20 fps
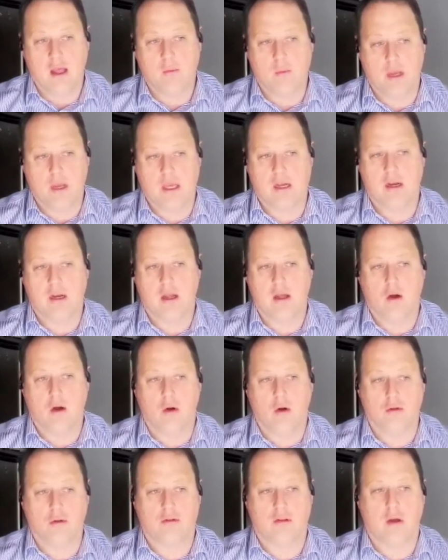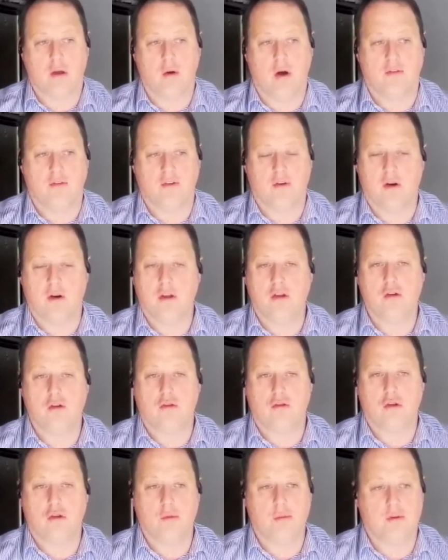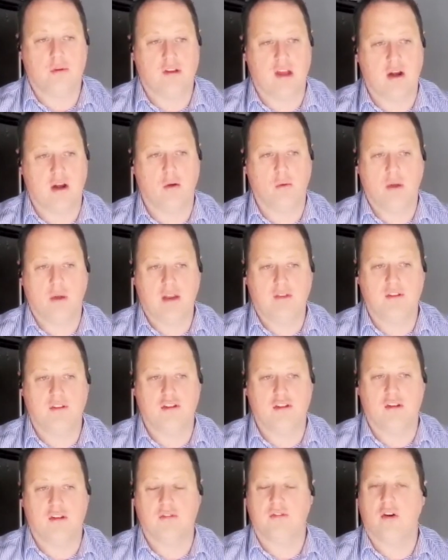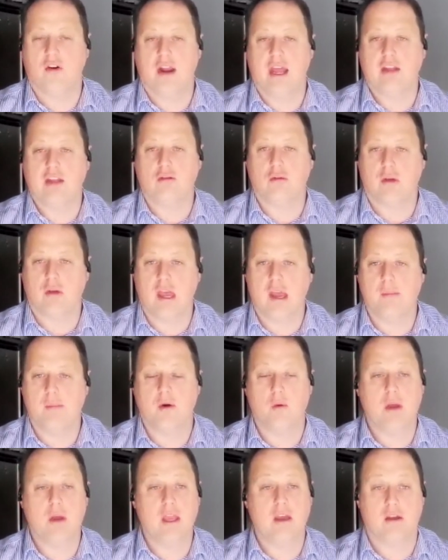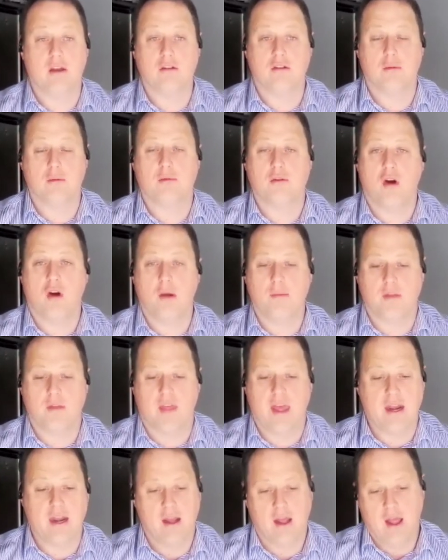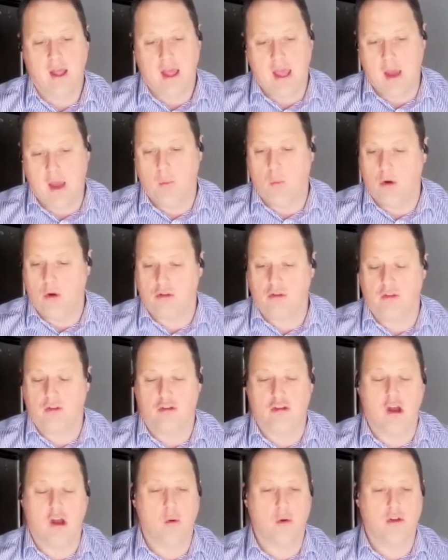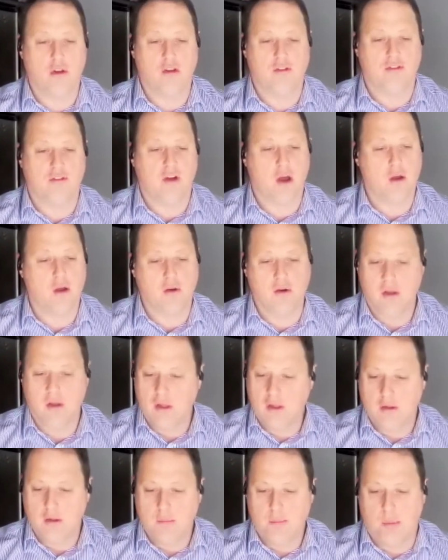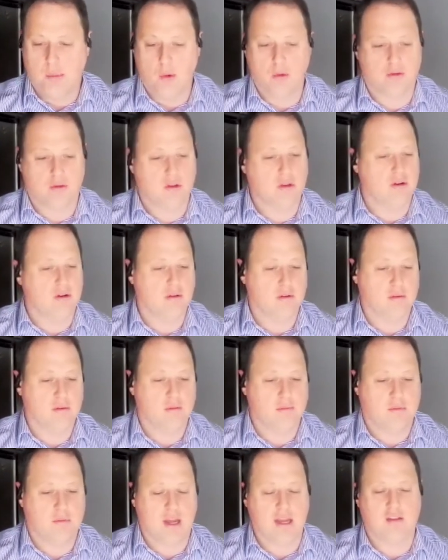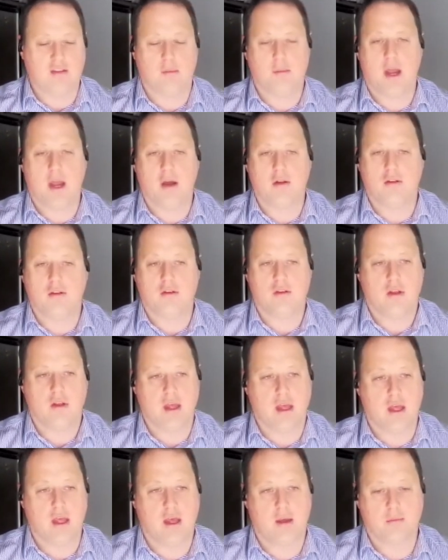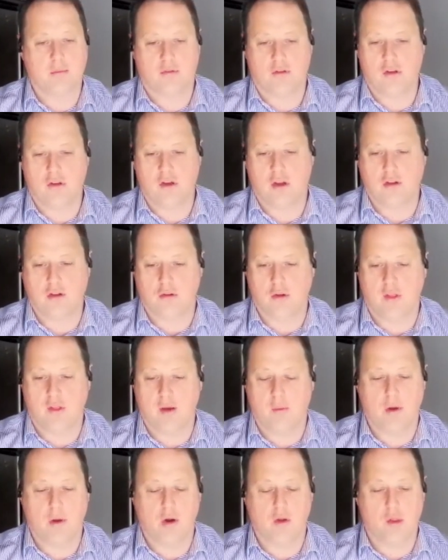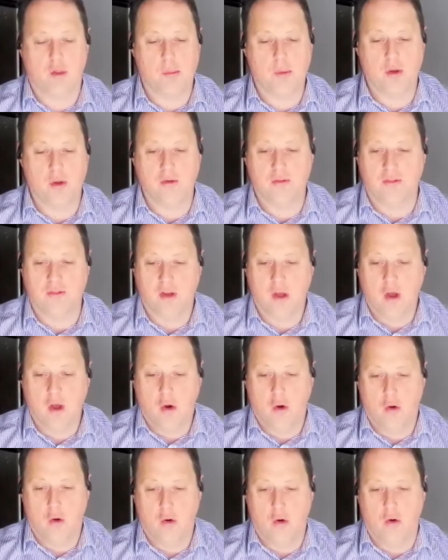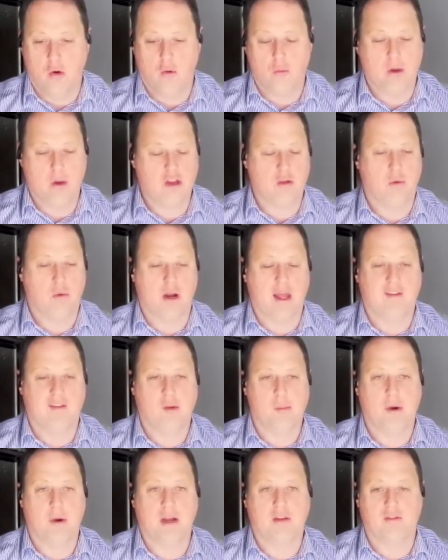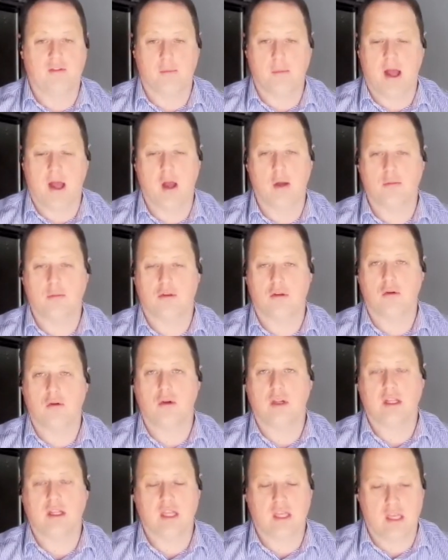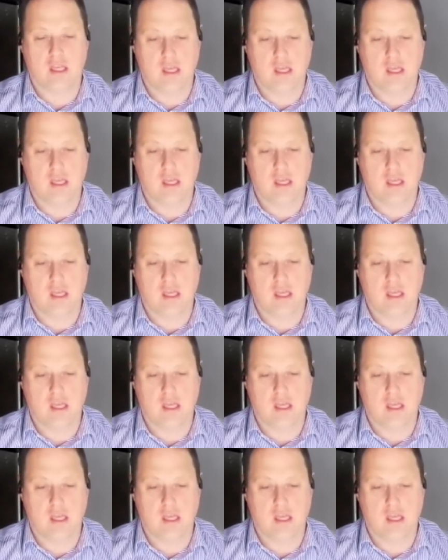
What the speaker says: we can also also offer a YouTube channel, Envision Financial Canberra, where you can subscribe to that and watch the show on your phone, pause it, take some notes. So you can do that while on the move or when you want to have a break from homeschooling the